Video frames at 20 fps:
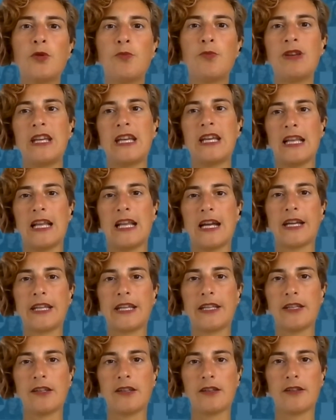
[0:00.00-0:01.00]
to be
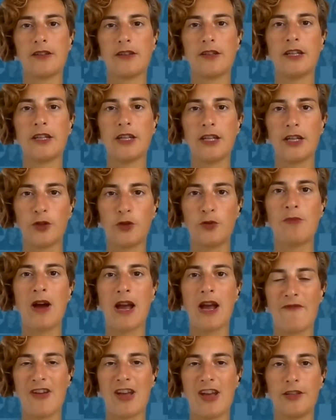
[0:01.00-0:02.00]
aligned to
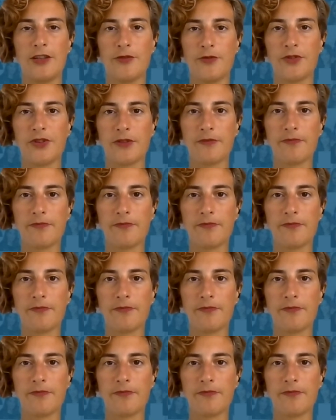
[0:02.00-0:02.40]
my values.